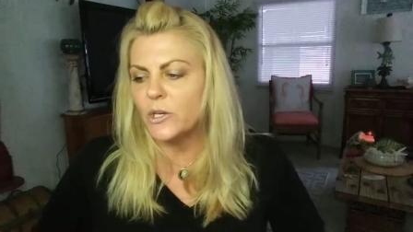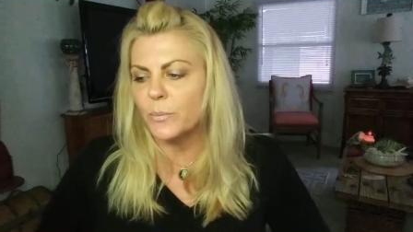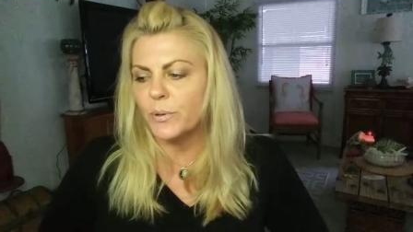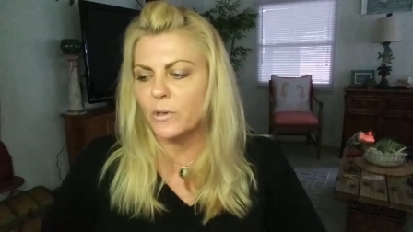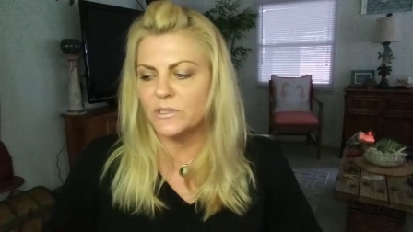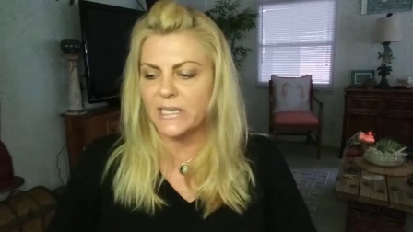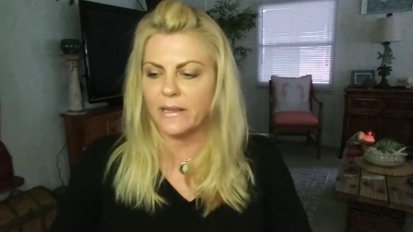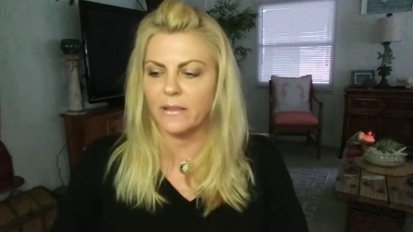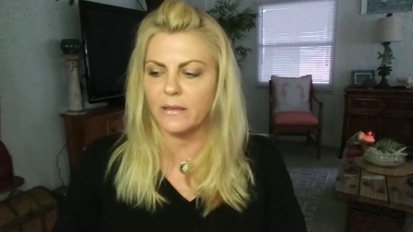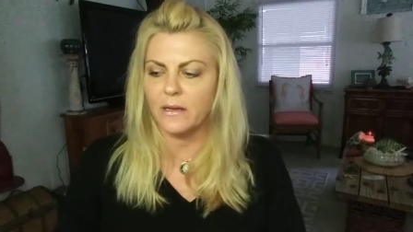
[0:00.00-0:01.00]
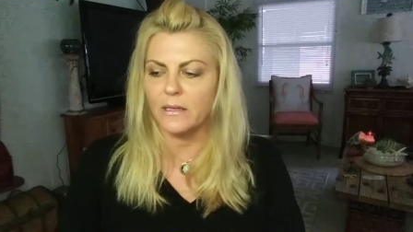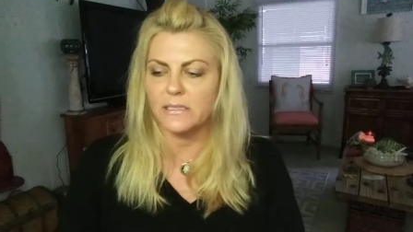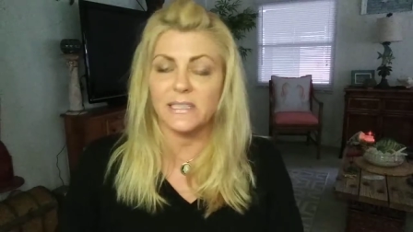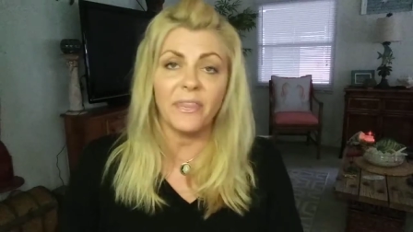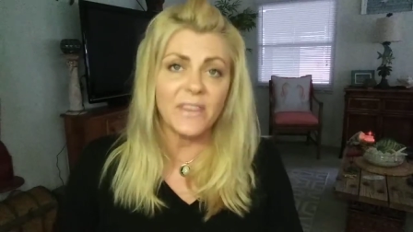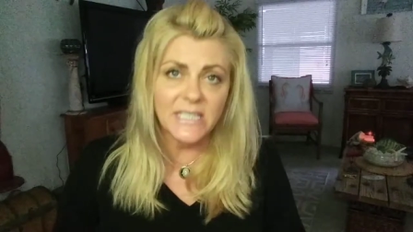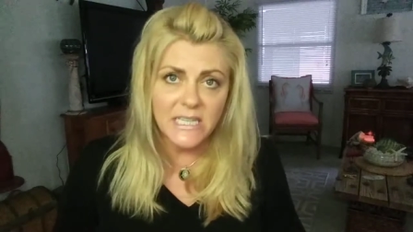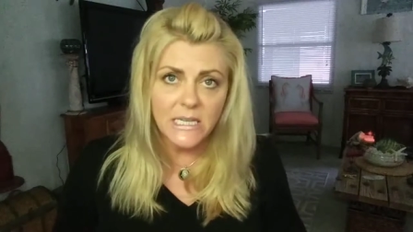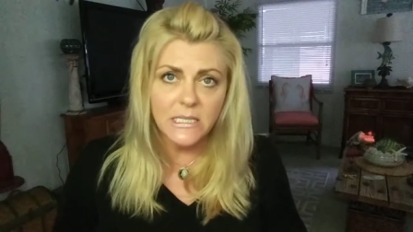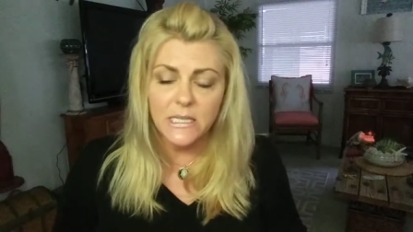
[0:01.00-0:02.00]
your protein uh,
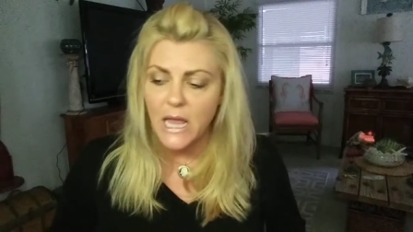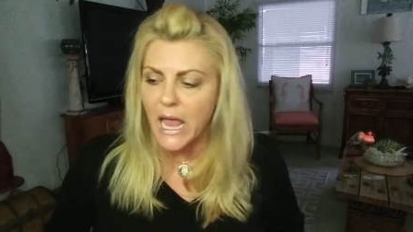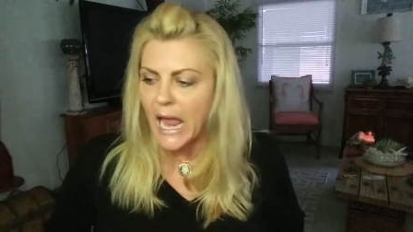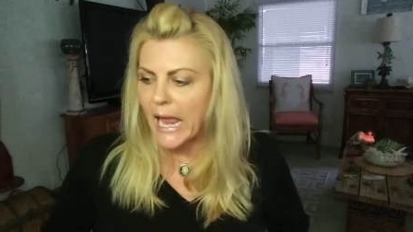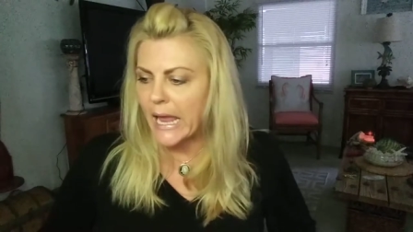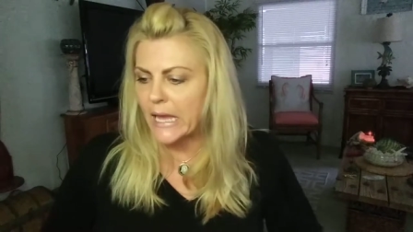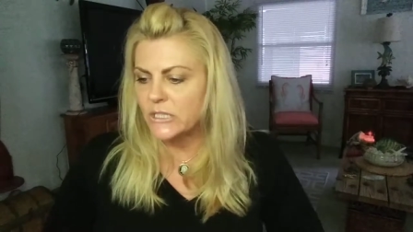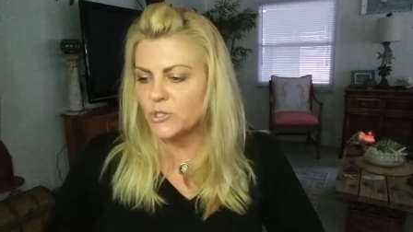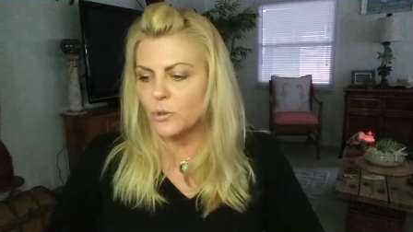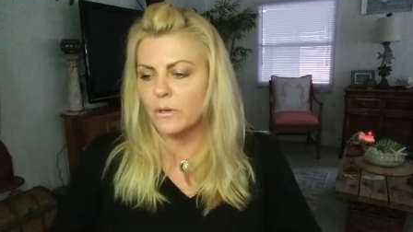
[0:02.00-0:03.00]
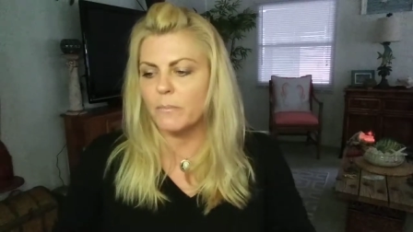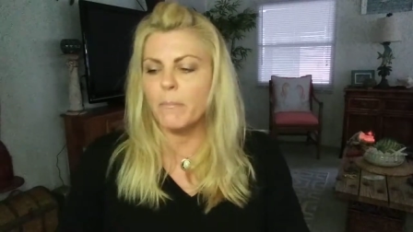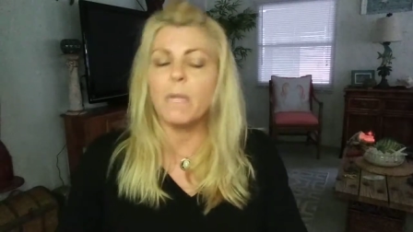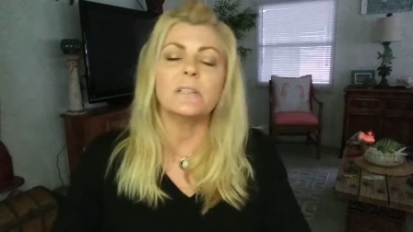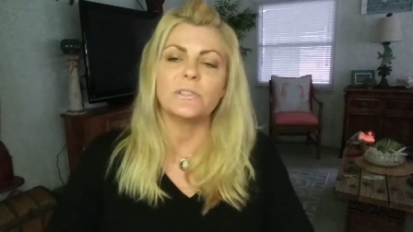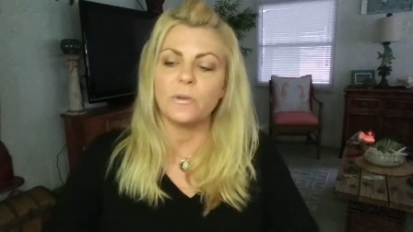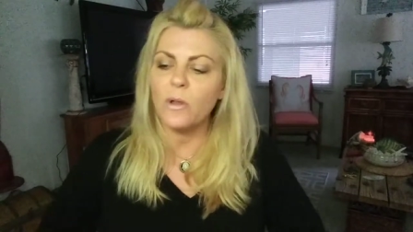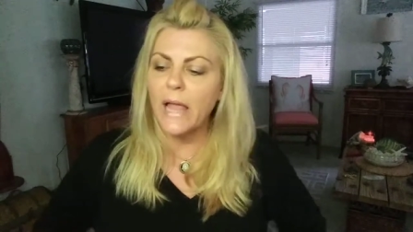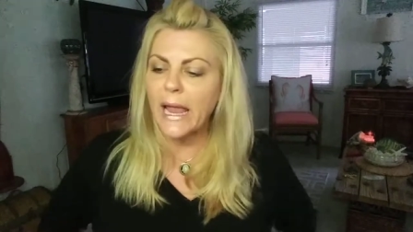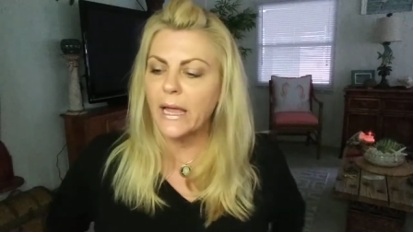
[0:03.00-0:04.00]
synthesis and your
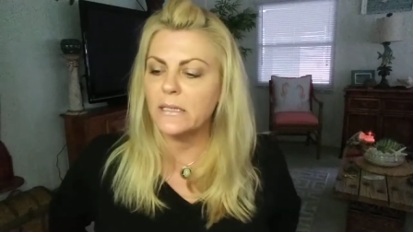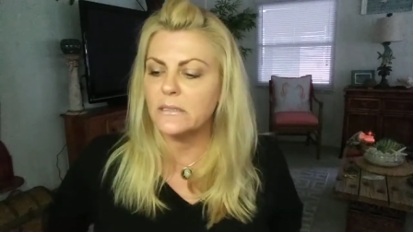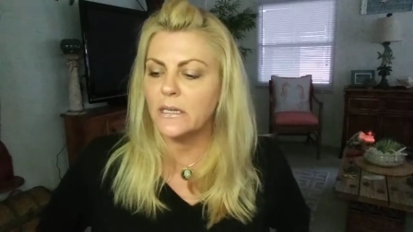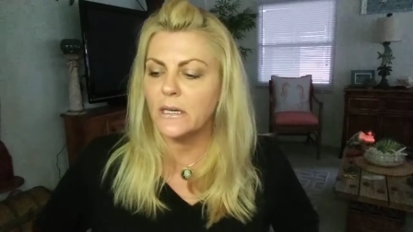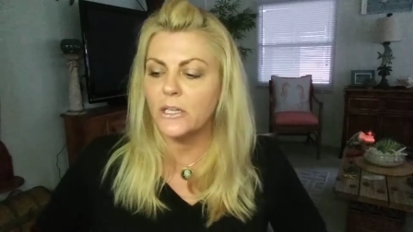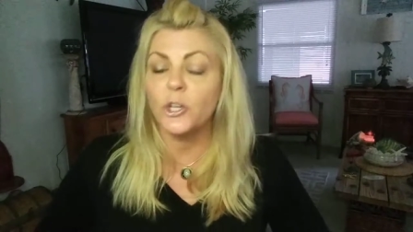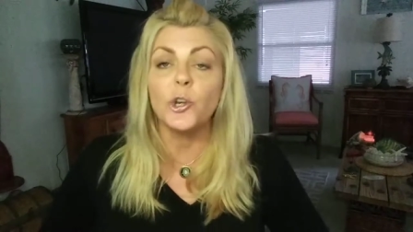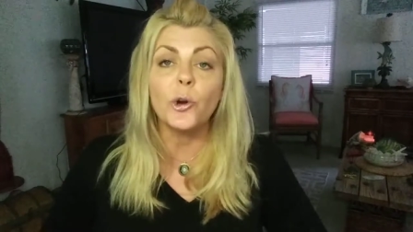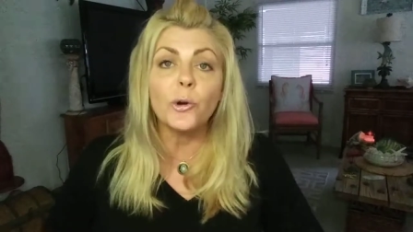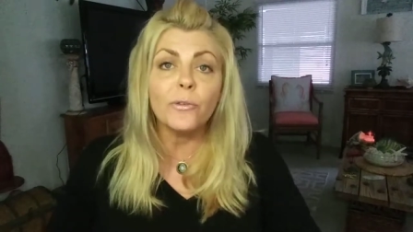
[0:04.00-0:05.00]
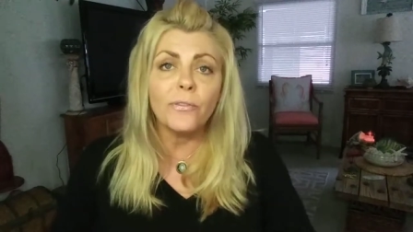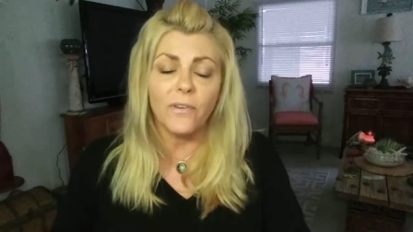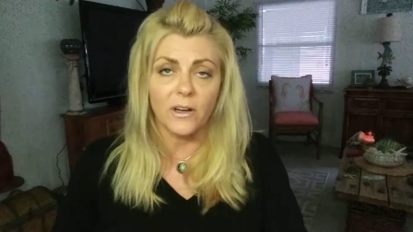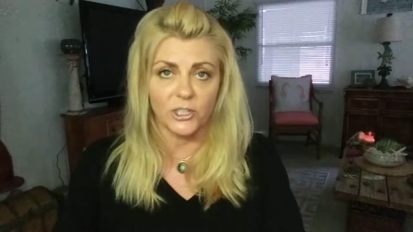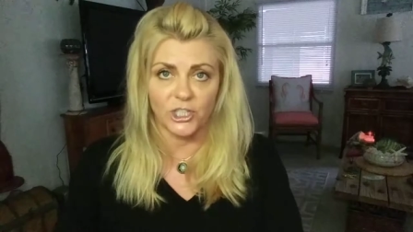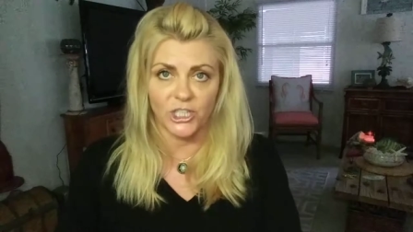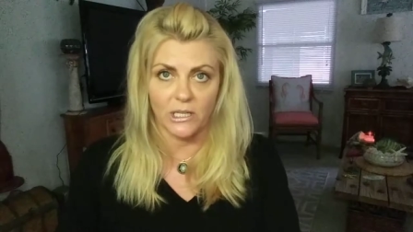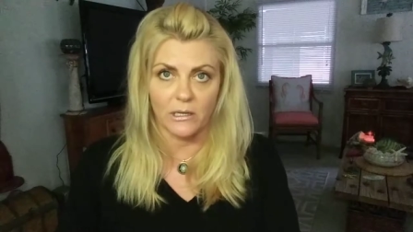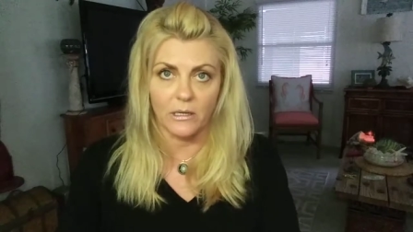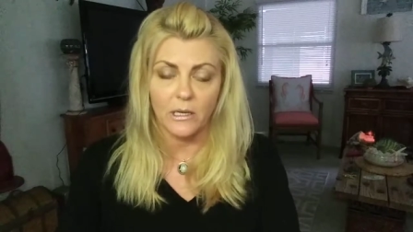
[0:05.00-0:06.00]
muscle and uh, nerve
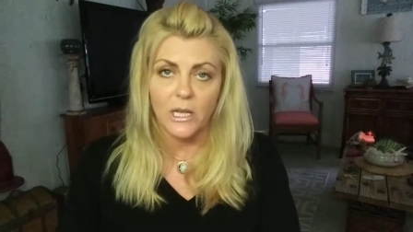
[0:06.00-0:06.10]
function.